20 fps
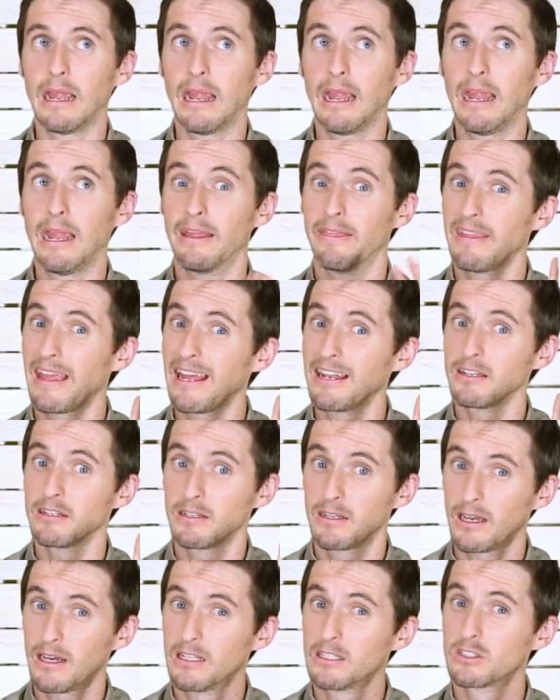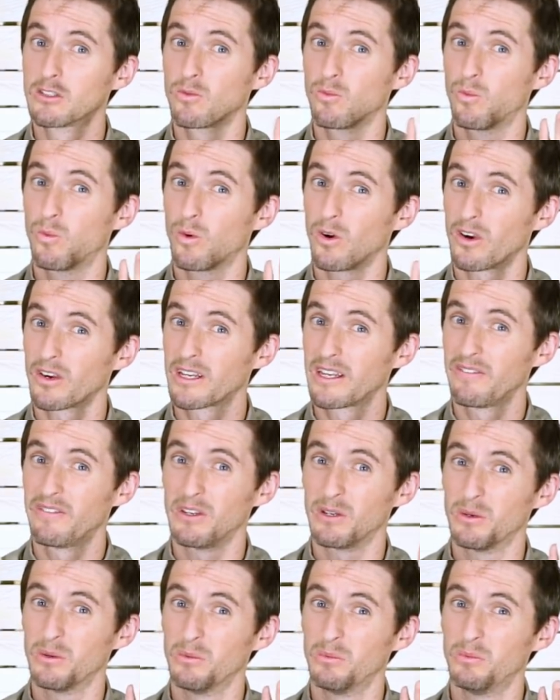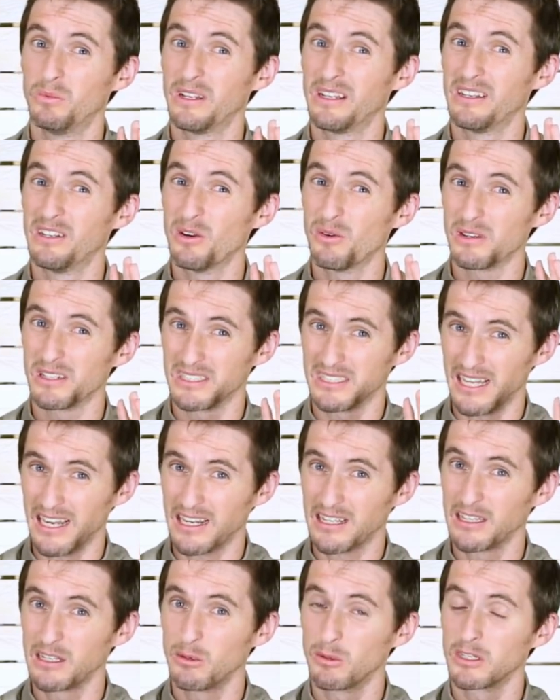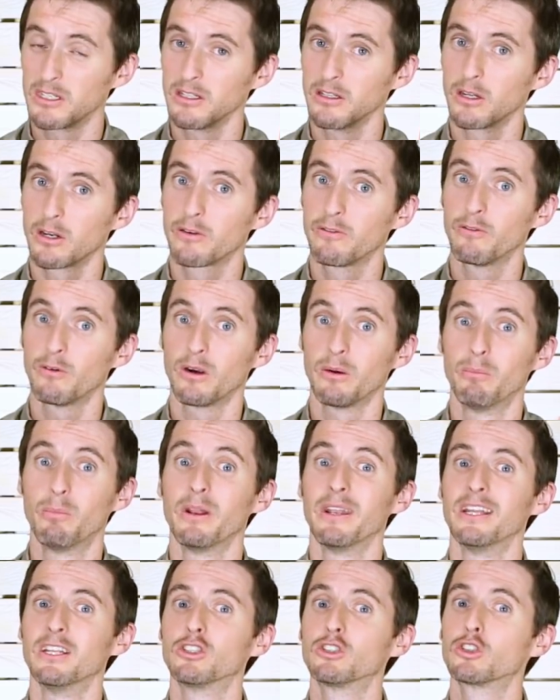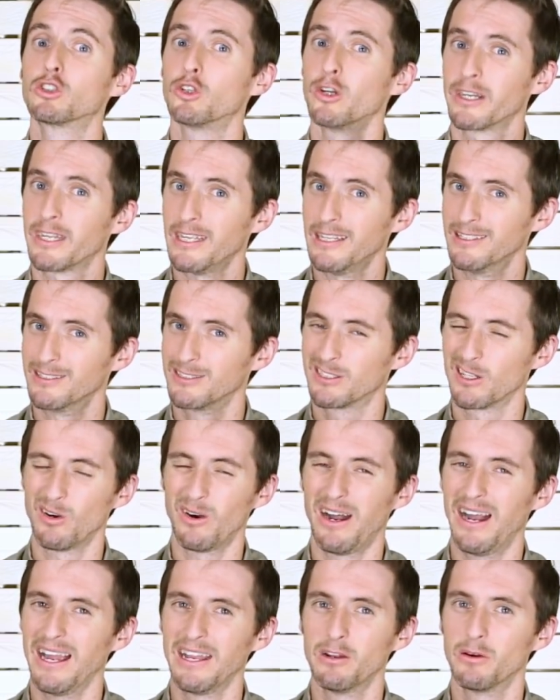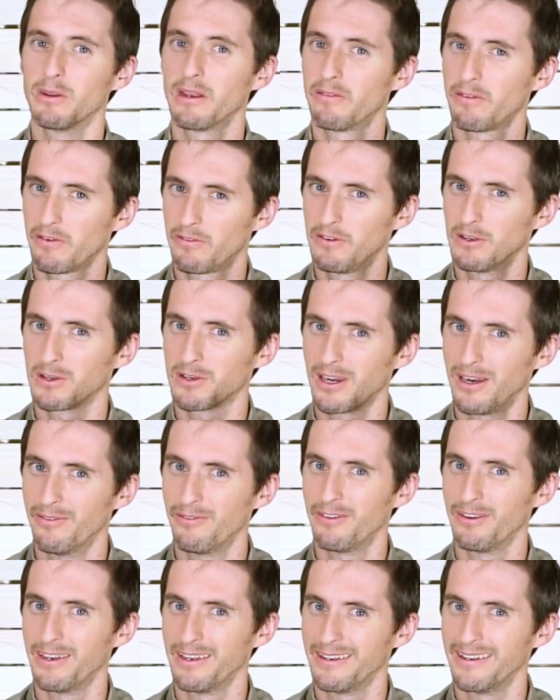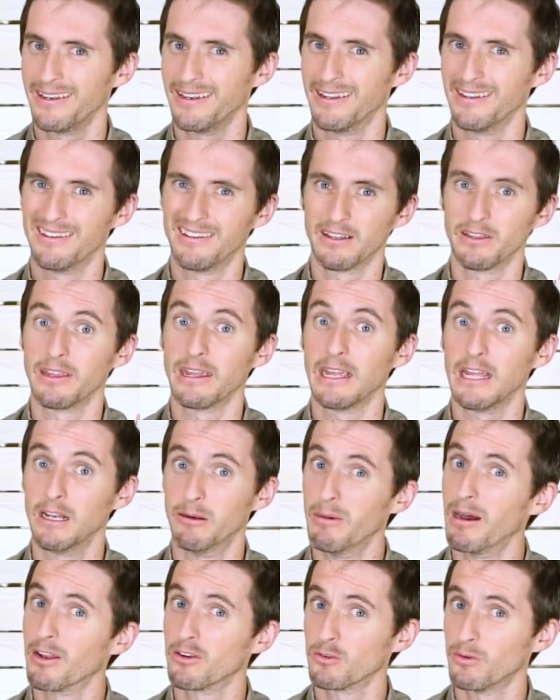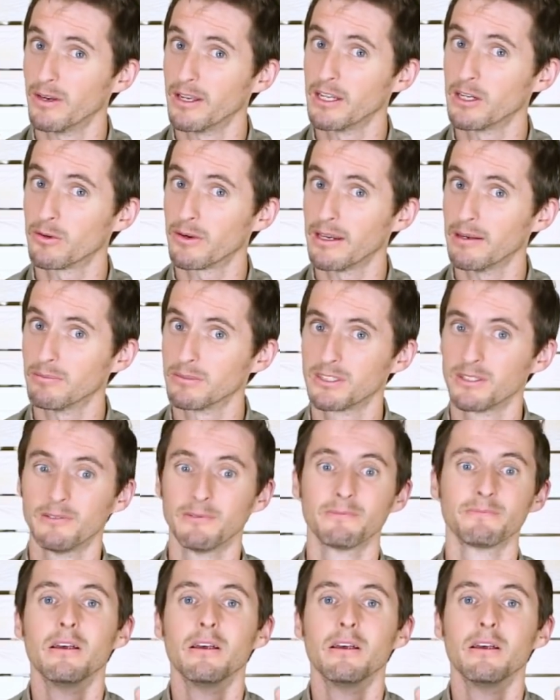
and that does work if you know exactly what to look for, but it's tricky, so I don't ever feel confident in it until they hit about 20 grams.